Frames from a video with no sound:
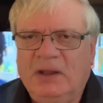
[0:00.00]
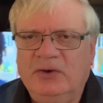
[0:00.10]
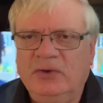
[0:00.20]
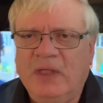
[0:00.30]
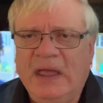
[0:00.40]

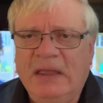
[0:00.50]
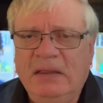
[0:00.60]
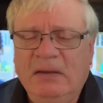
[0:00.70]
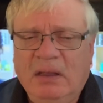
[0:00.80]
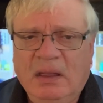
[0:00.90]
Do
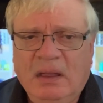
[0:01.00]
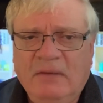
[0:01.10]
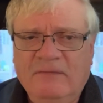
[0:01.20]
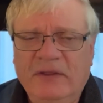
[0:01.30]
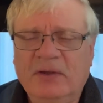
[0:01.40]
they
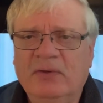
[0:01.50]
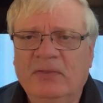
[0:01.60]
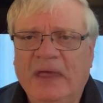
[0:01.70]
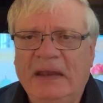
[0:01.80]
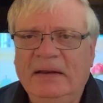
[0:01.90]
feel
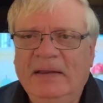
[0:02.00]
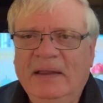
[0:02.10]
that